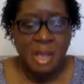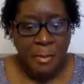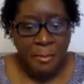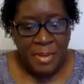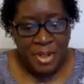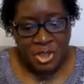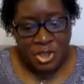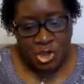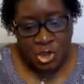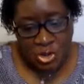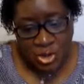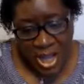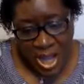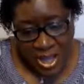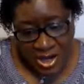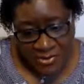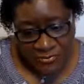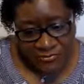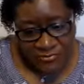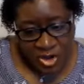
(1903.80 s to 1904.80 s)
But you got
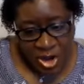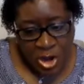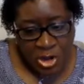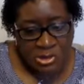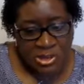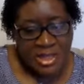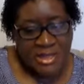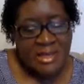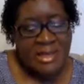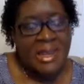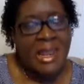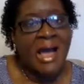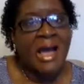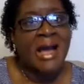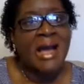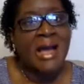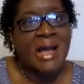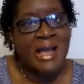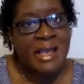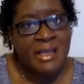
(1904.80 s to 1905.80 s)
to fall in
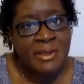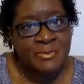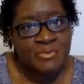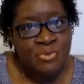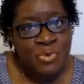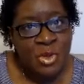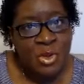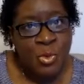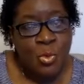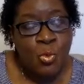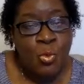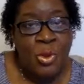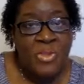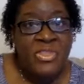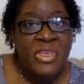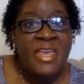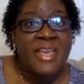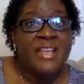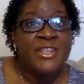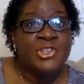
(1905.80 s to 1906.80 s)
line with
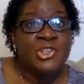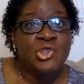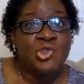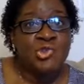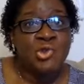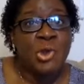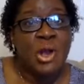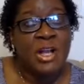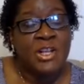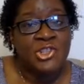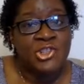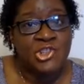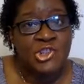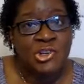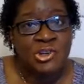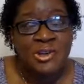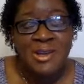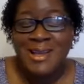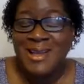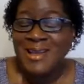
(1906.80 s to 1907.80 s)
his
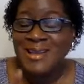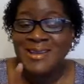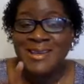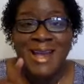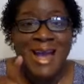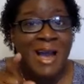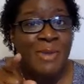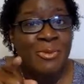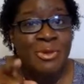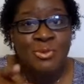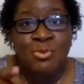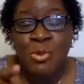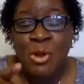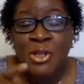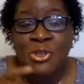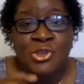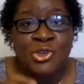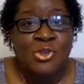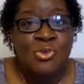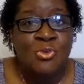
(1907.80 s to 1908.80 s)
structure, not with what
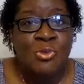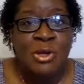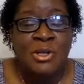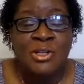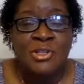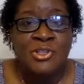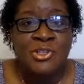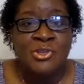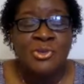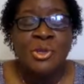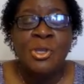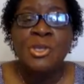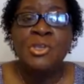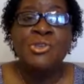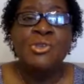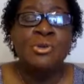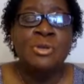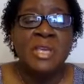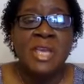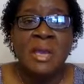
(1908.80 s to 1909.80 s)
you want to do.
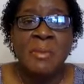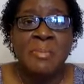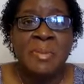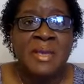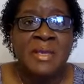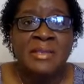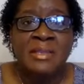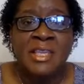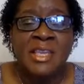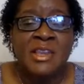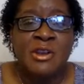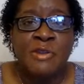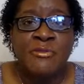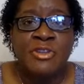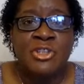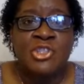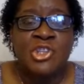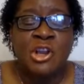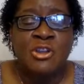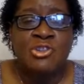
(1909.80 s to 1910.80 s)
You can't be a leader of a
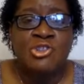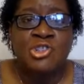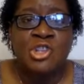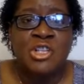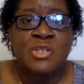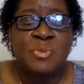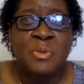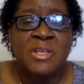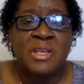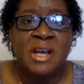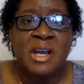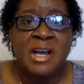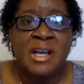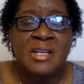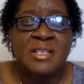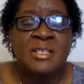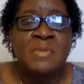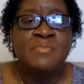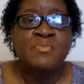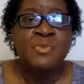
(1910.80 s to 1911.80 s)
church just
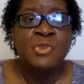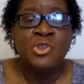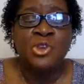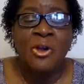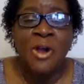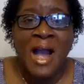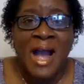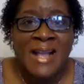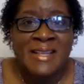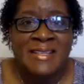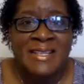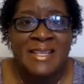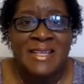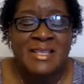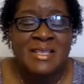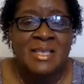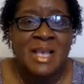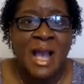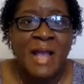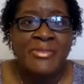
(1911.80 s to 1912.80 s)
because your
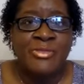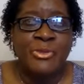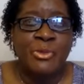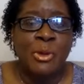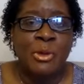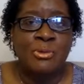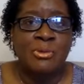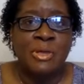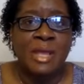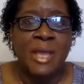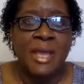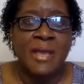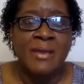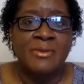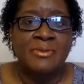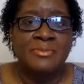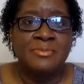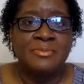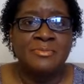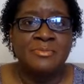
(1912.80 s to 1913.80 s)
ideas got thrown down.
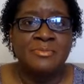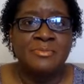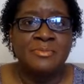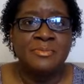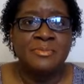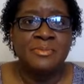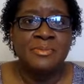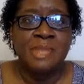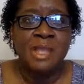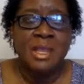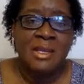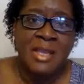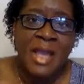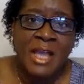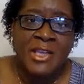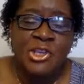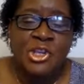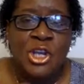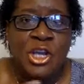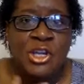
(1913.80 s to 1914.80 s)
Now
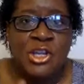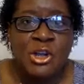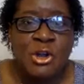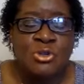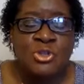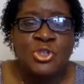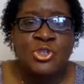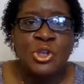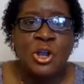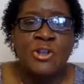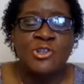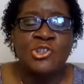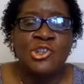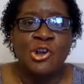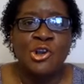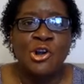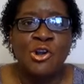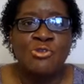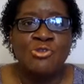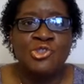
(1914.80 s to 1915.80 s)
you're going to go start your
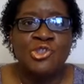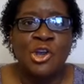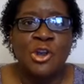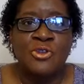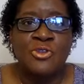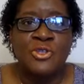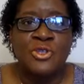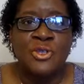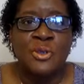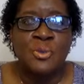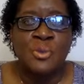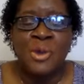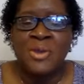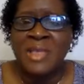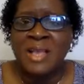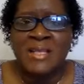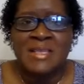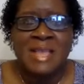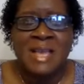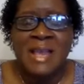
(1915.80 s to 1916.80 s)
own church somewhere.
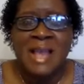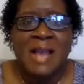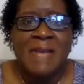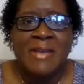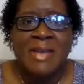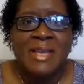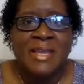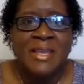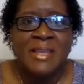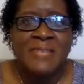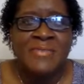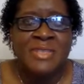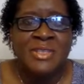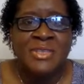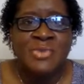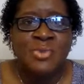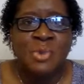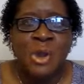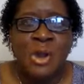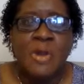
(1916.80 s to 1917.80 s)
That's not how any of this
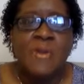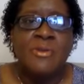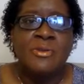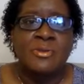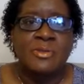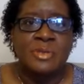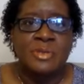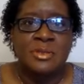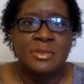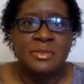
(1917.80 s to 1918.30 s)
works.